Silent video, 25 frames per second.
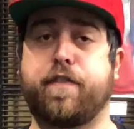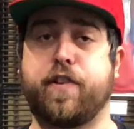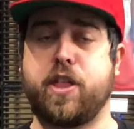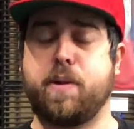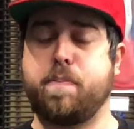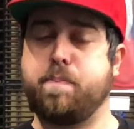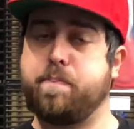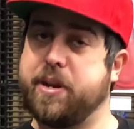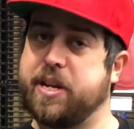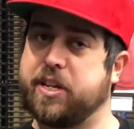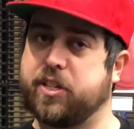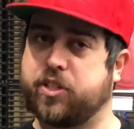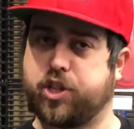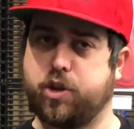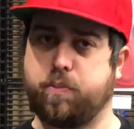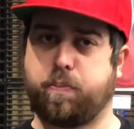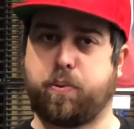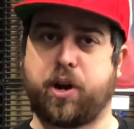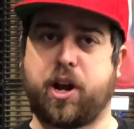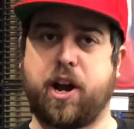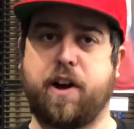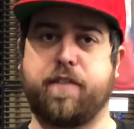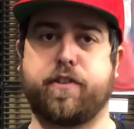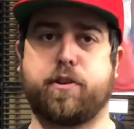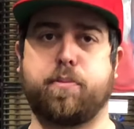for them being super
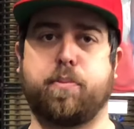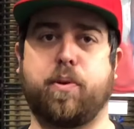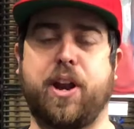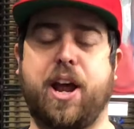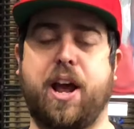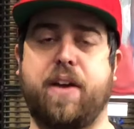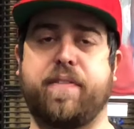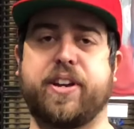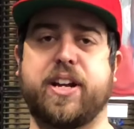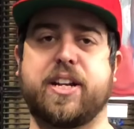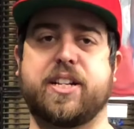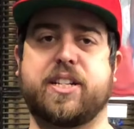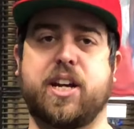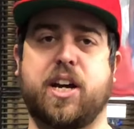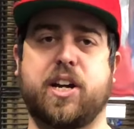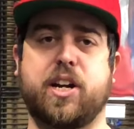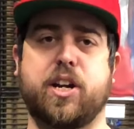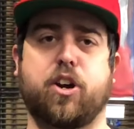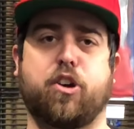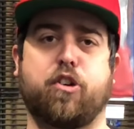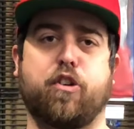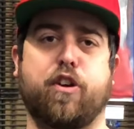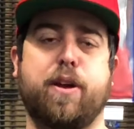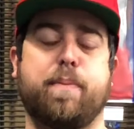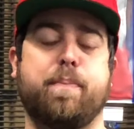comfortable and having a ton
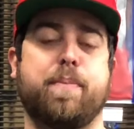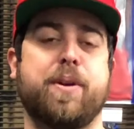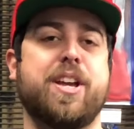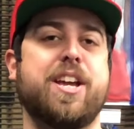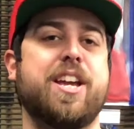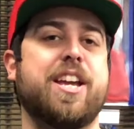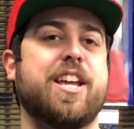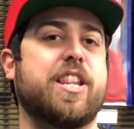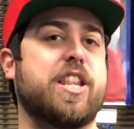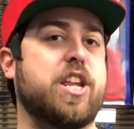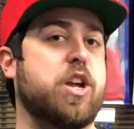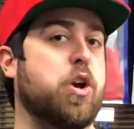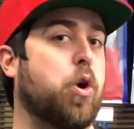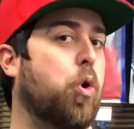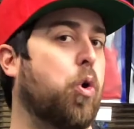of grip. In the